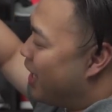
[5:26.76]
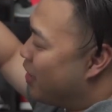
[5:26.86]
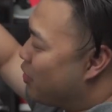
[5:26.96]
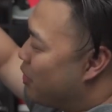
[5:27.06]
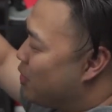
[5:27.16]

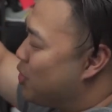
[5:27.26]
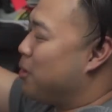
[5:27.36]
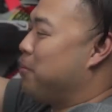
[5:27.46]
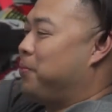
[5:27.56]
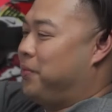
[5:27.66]
soda
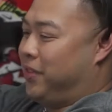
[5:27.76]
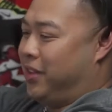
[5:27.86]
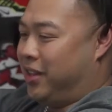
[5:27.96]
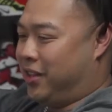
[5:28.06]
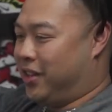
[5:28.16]
shop?
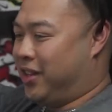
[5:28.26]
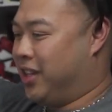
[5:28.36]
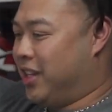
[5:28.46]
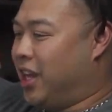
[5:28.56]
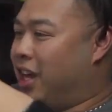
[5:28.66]

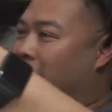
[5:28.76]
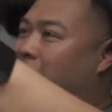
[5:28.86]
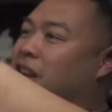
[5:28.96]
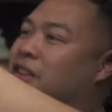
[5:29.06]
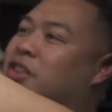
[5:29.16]

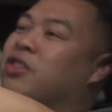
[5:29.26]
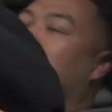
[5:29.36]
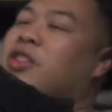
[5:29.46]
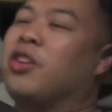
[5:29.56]
And it's just got the